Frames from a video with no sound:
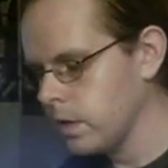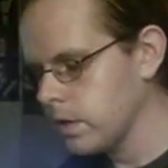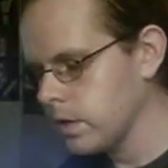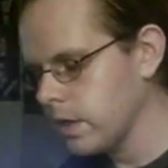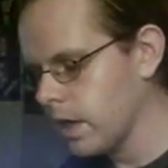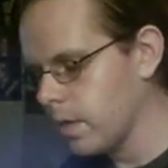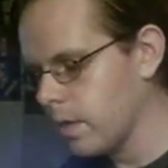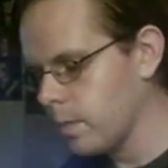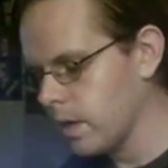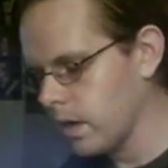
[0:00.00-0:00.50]

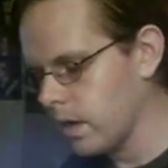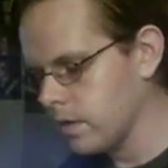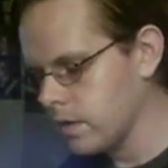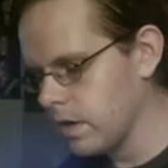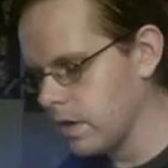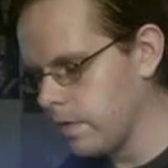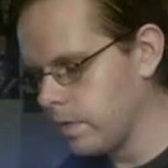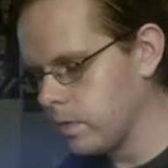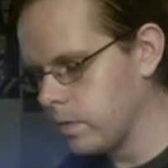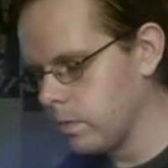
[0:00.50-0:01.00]
yeah, I mean, I
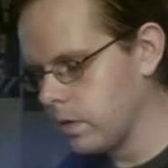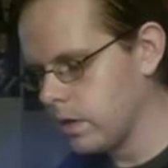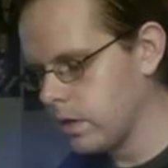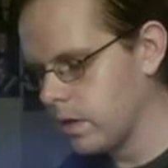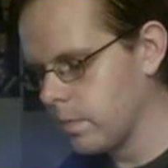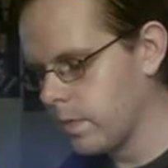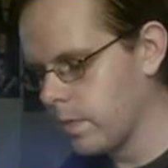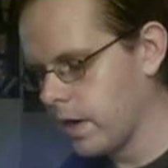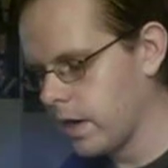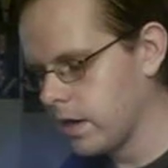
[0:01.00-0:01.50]
definitely want
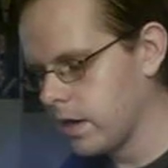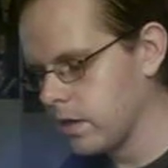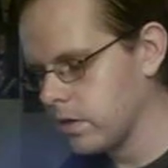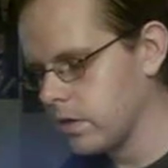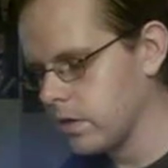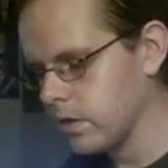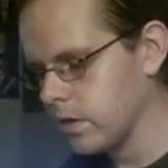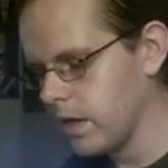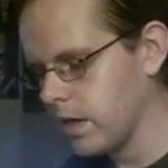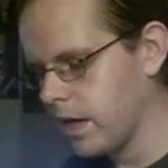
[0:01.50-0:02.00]
to get back
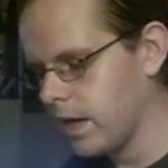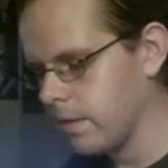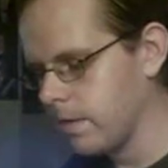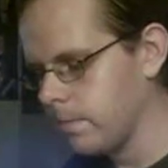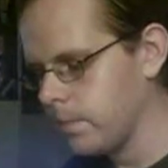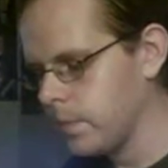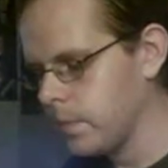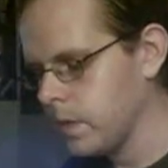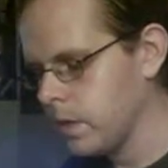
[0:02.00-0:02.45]
into that.